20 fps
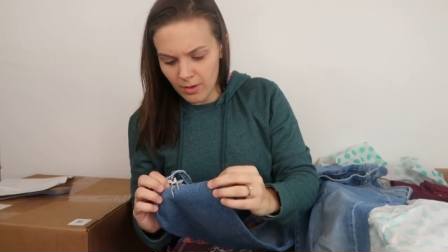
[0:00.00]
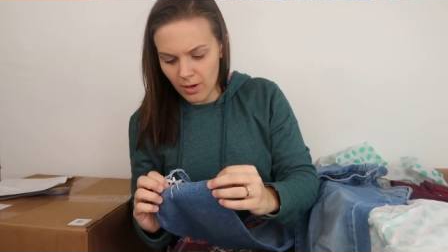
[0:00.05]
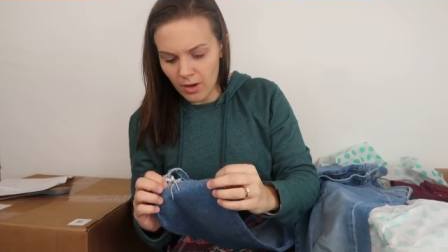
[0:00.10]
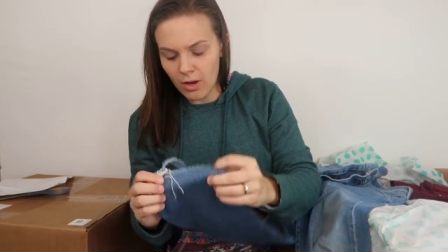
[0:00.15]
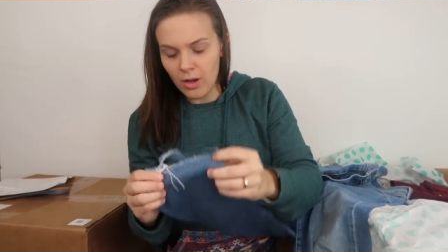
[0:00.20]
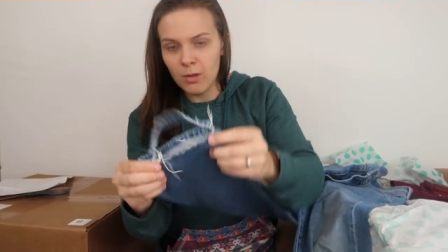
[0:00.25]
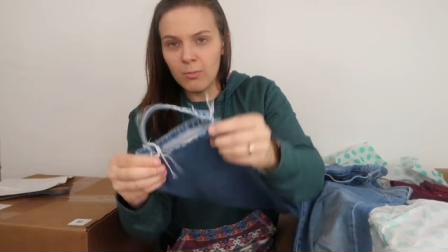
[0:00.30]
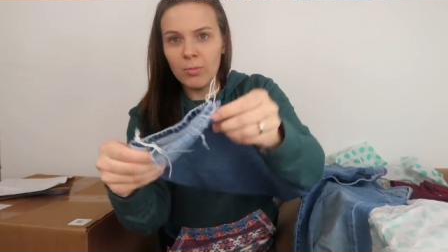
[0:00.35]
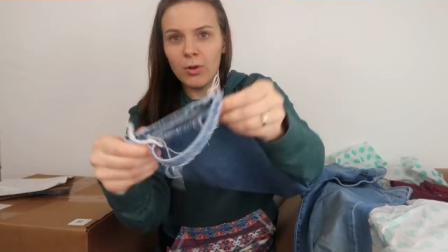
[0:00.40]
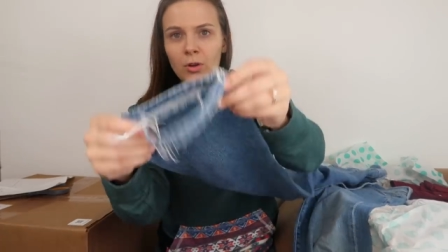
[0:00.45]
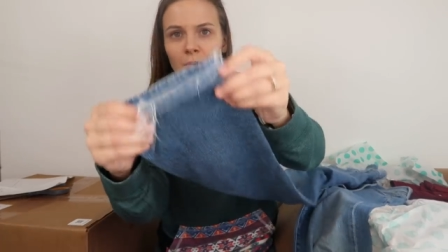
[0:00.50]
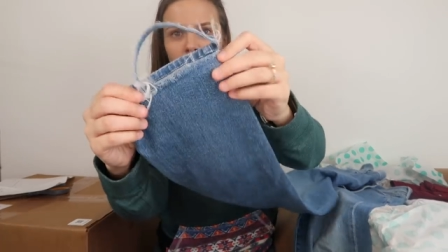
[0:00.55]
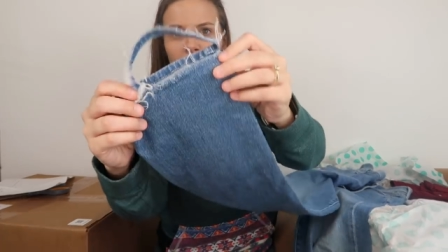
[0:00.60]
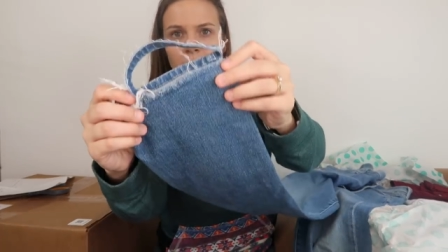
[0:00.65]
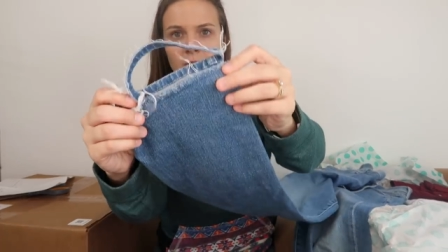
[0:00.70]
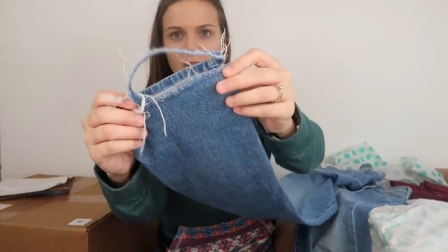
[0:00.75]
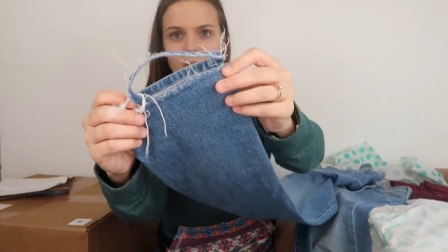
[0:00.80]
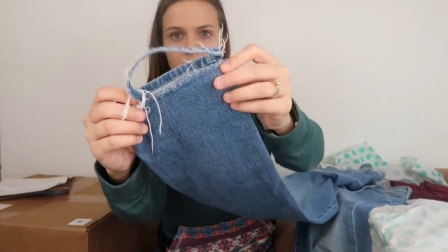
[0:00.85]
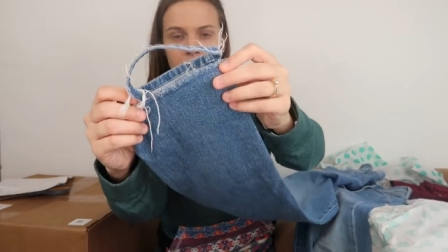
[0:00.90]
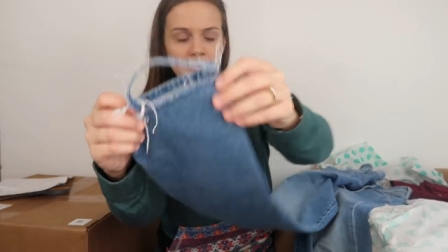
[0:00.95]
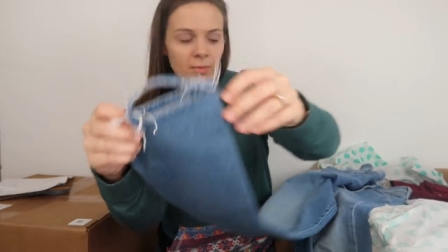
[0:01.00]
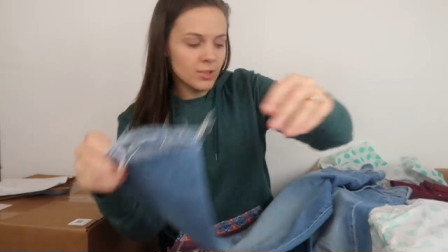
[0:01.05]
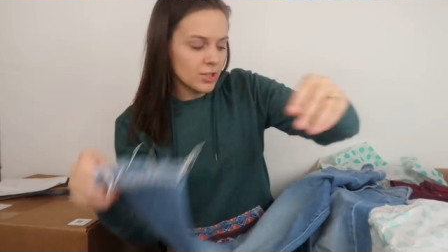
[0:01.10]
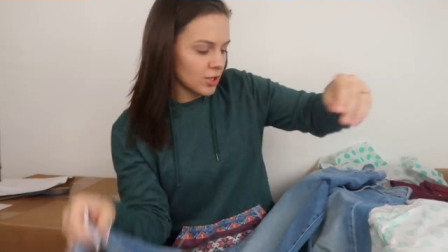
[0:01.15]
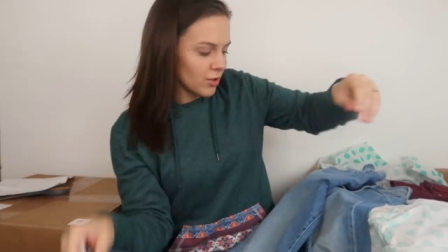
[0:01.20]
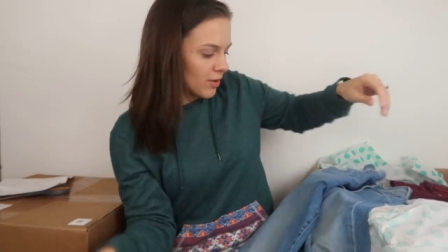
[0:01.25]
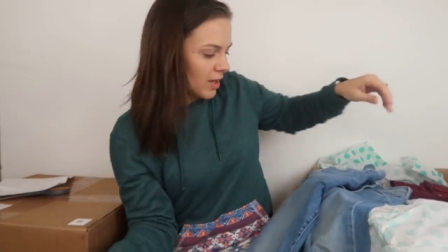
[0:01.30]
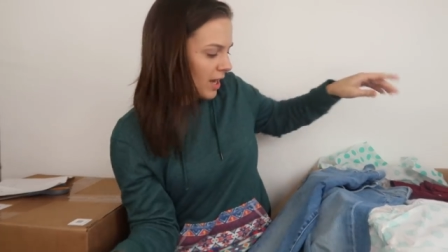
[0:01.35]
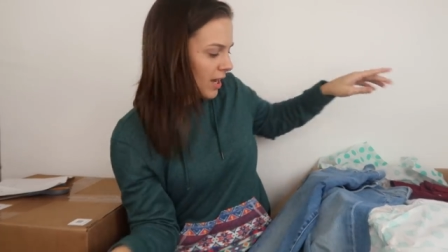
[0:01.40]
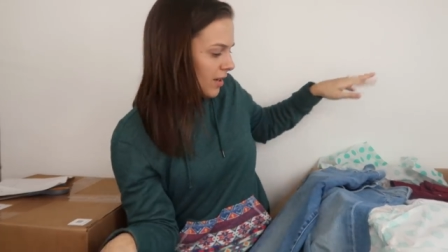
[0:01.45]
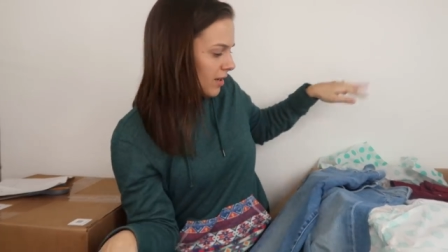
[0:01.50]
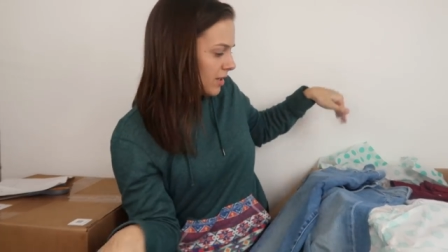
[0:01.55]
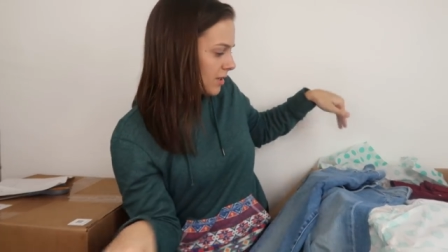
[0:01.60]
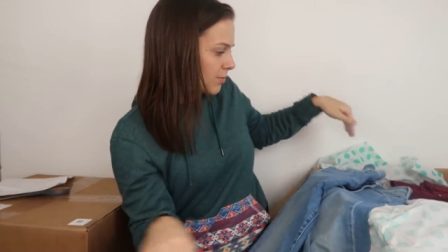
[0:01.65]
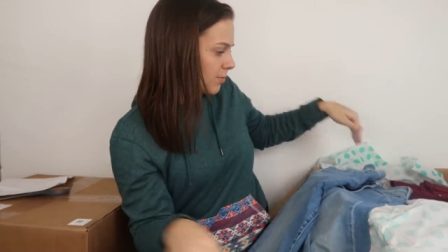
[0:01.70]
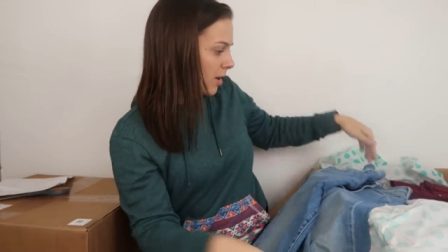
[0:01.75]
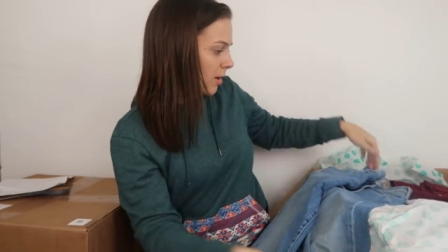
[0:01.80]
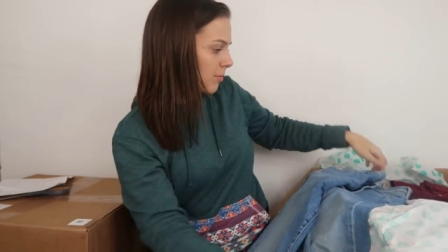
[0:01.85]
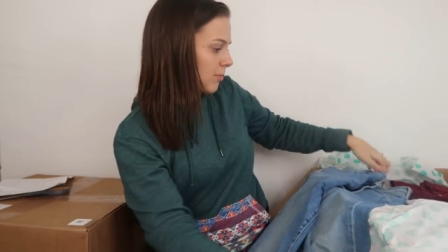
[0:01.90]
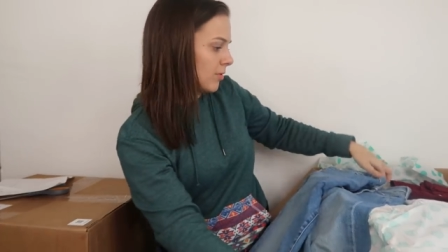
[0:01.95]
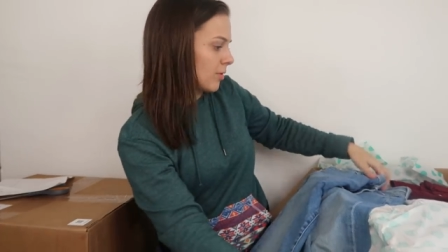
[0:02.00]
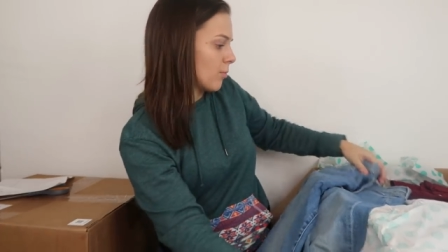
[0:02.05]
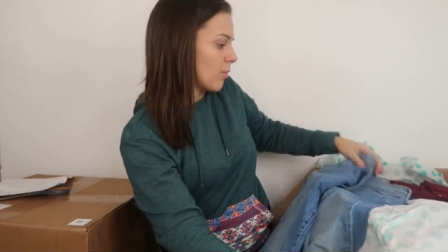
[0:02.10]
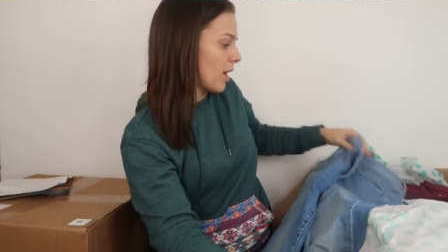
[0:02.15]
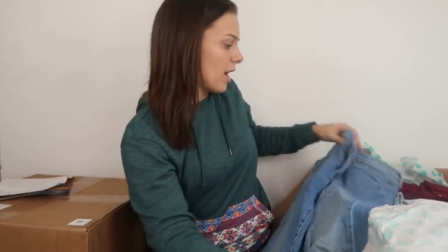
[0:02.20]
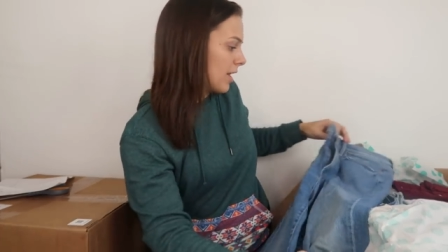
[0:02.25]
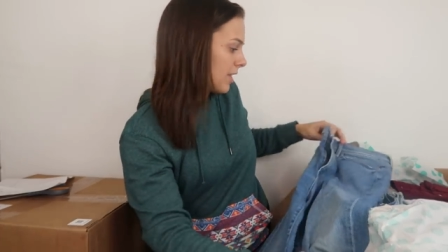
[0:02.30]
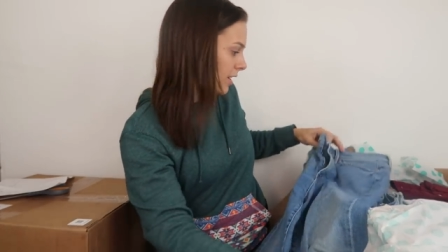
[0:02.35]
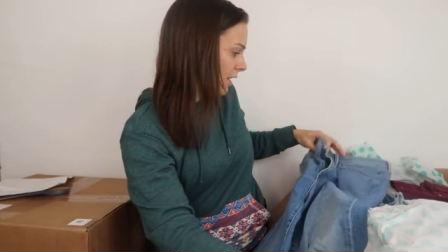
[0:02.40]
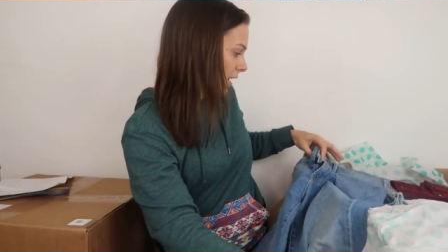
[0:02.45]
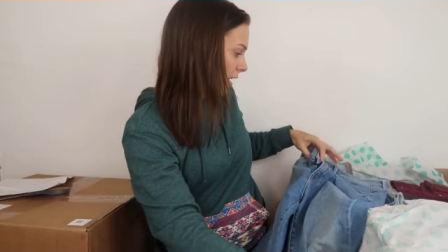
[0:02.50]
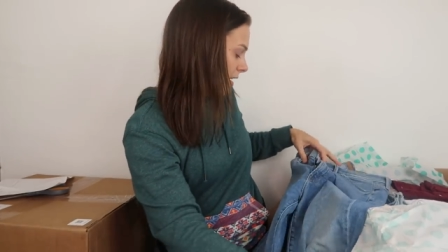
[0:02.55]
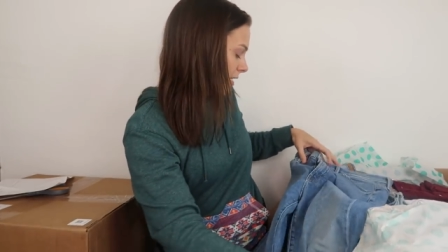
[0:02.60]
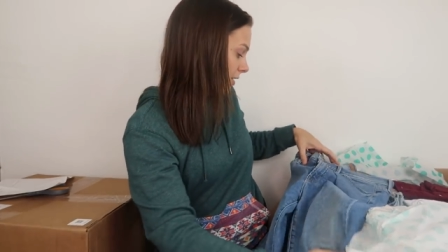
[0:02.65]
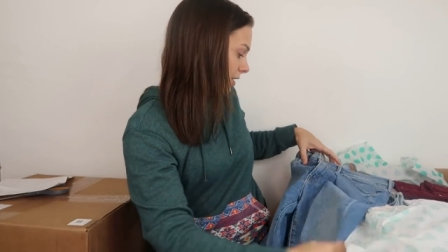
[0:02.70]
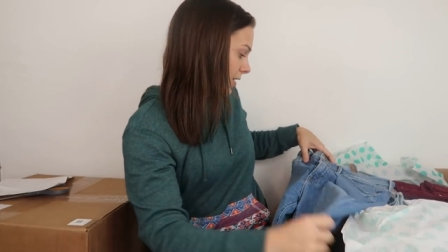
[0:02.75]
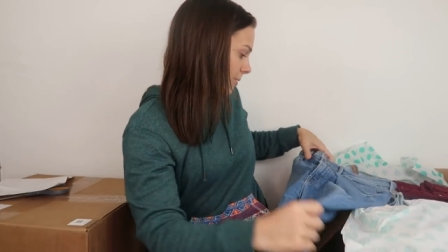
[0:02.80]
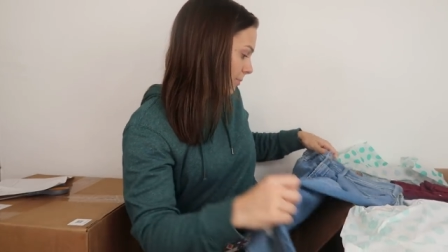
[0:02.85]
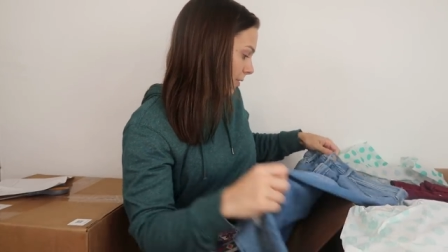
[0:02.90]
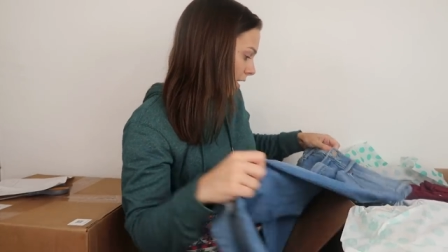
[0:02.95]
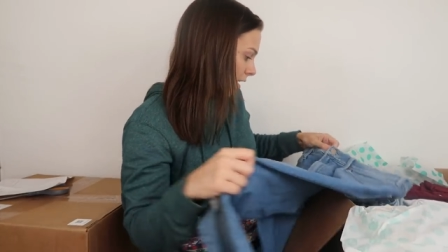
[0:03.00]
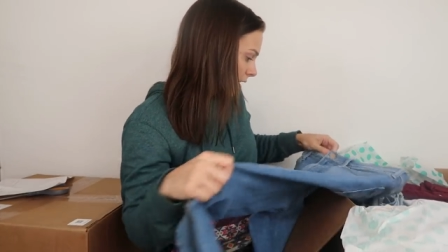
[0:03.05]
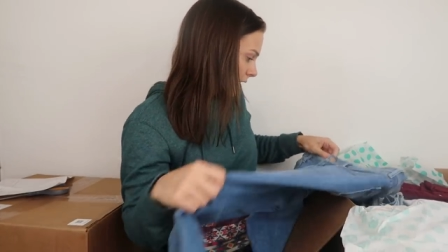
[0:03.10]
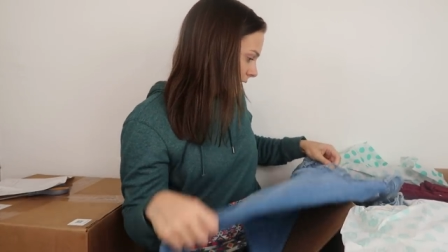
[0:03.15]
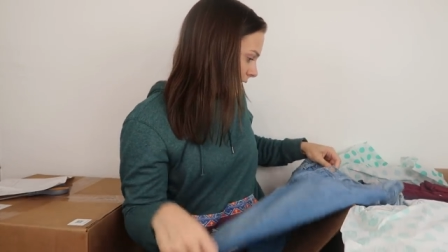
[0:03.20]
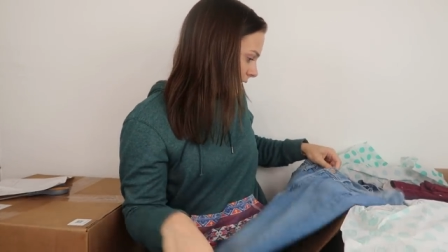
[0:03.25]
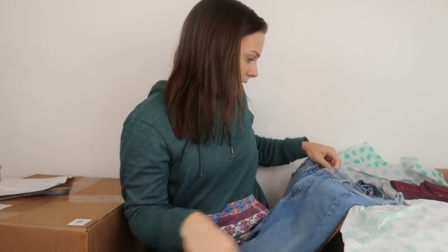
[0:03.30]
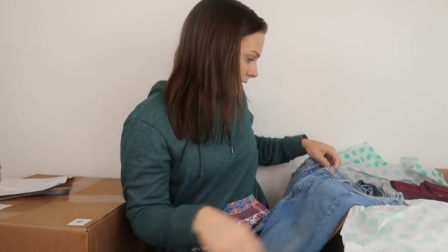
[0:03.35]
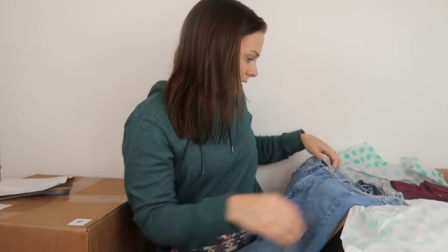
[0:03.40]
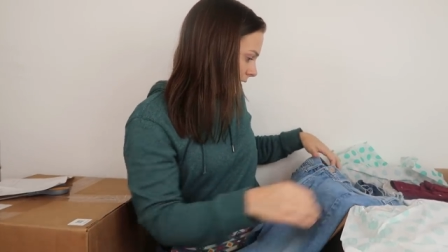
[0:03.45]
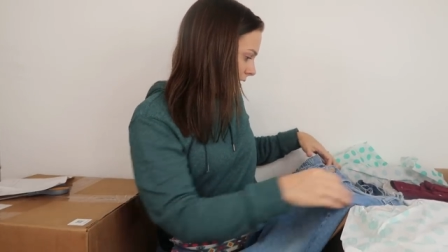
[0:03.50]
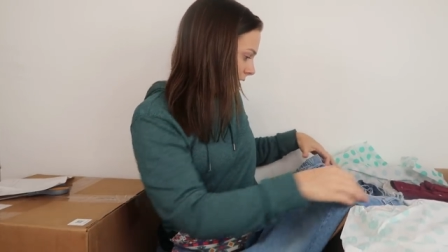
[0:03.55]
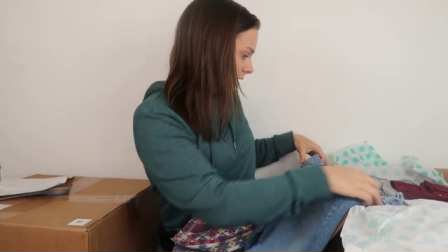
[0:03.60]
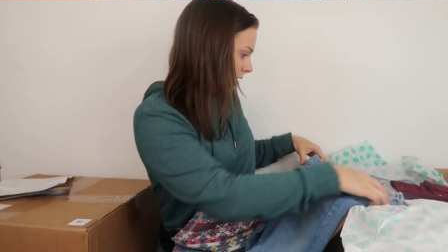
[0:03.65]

on both of them. So that is probably why they got in this box.